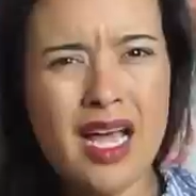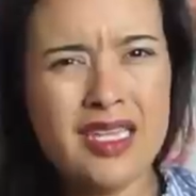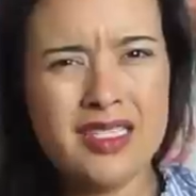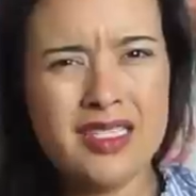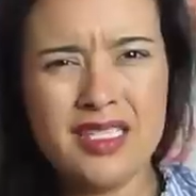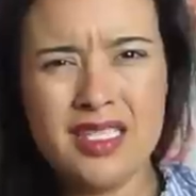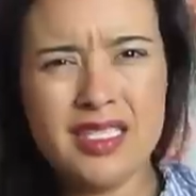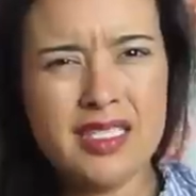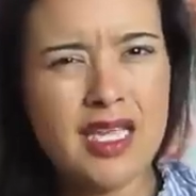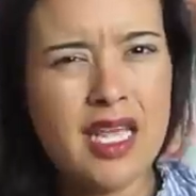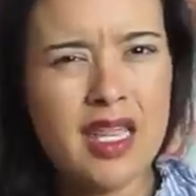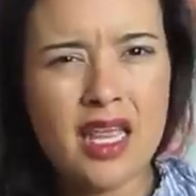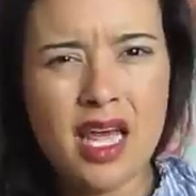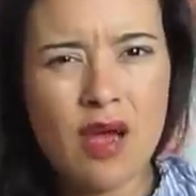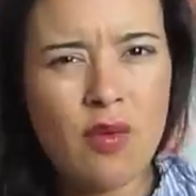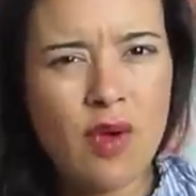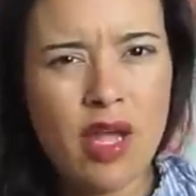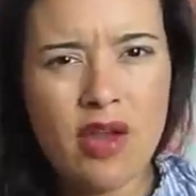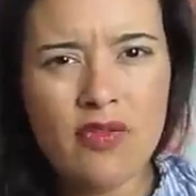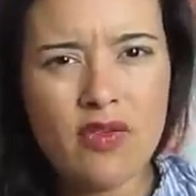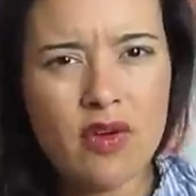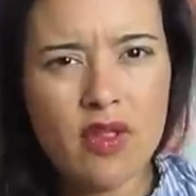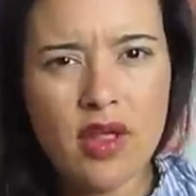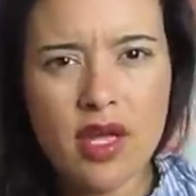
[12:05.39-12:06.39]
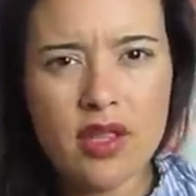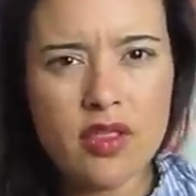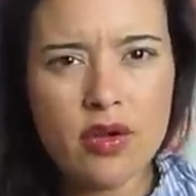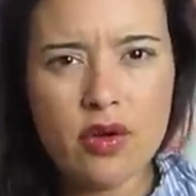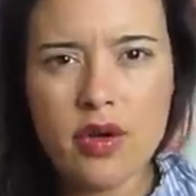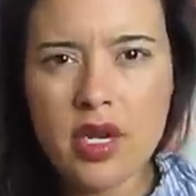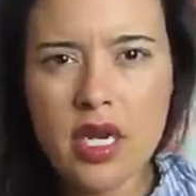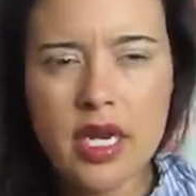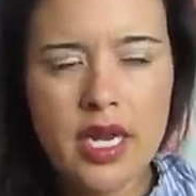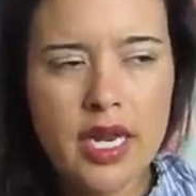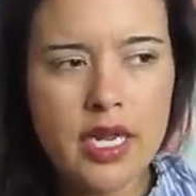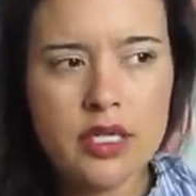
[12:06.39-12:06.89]
has to stay that way for like
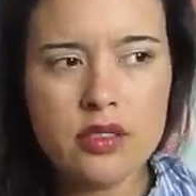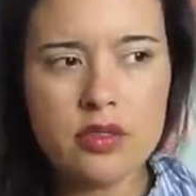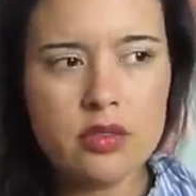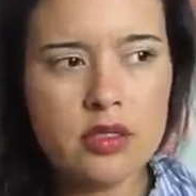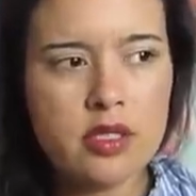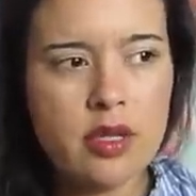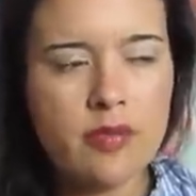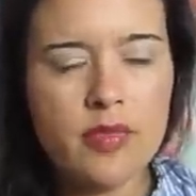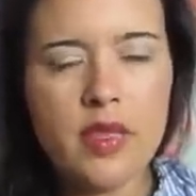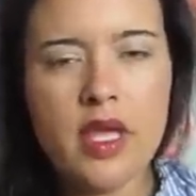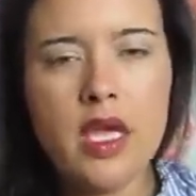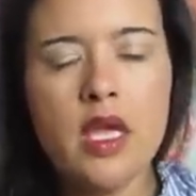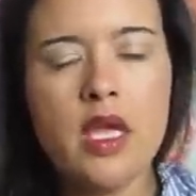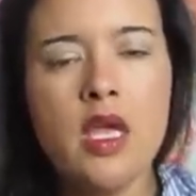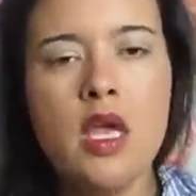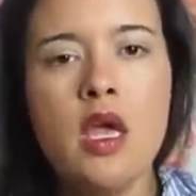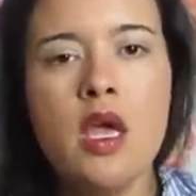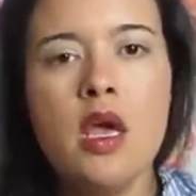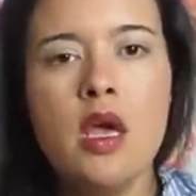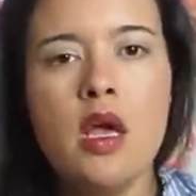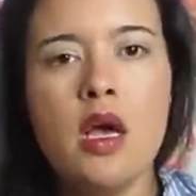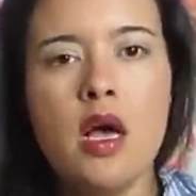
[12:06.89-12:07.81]
30 days or something.